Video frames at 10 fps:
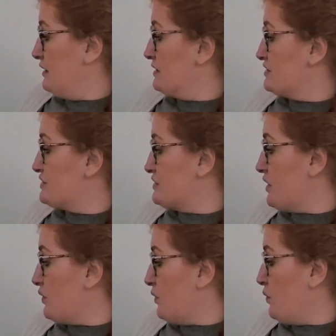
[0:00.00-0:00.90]

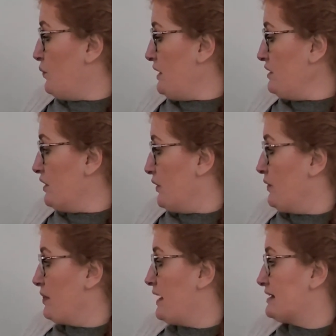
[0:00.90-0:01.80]
So we
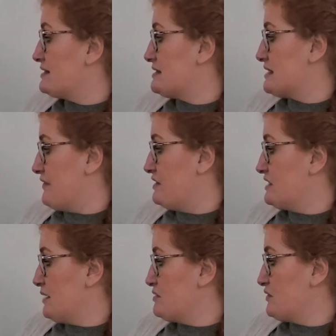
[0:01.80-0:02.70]
know that 7
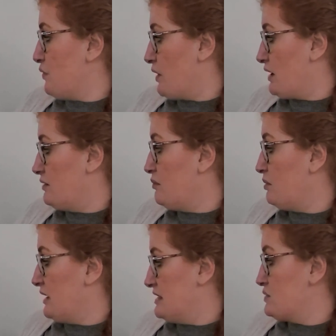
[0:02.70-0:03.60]
times 4
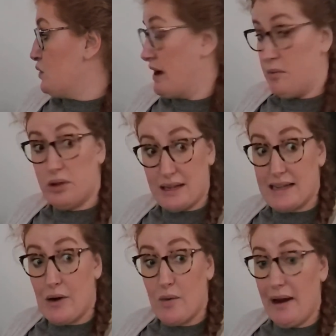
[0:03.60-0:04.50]
plus 1 plus
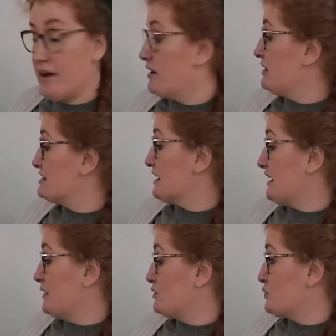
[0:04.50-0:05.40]
that remainder is going to
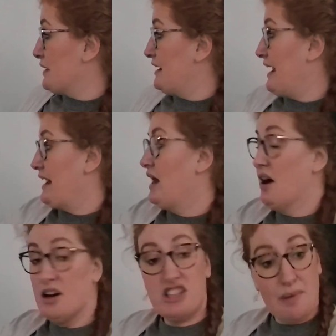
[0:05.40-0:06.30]
equal 29.
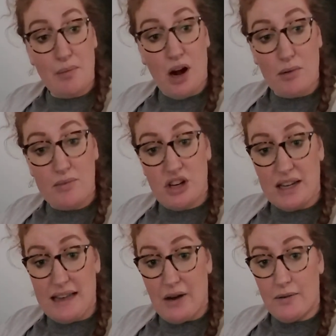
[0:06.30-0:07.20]
So my problem checks
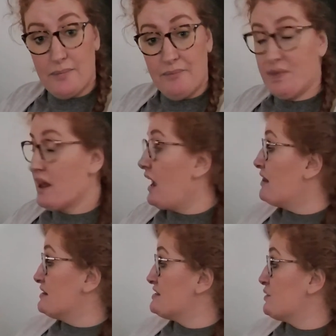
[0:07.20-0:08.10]
out. And
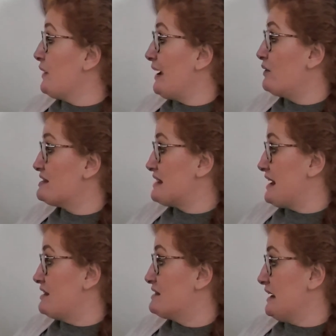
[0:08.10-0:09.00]
this is the way I would say
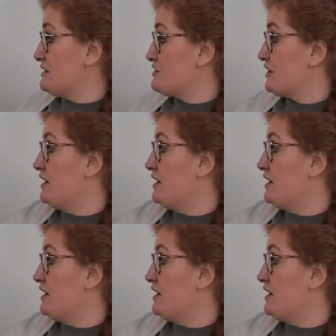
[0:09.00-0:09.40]
this answer.